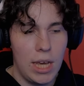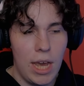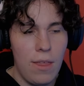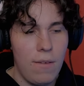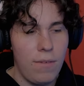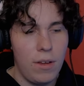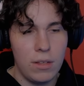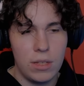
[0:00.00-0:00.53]
how
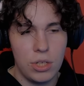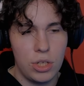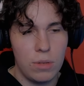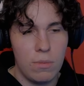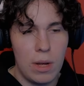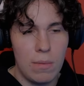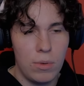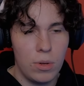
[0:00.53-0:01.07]
the fuck does
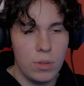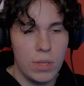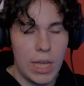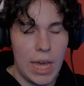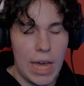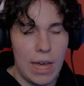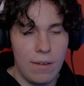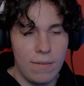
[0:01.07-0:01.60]
your mum
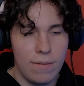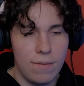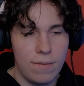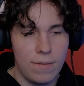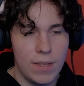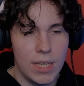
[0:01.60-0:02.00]
only have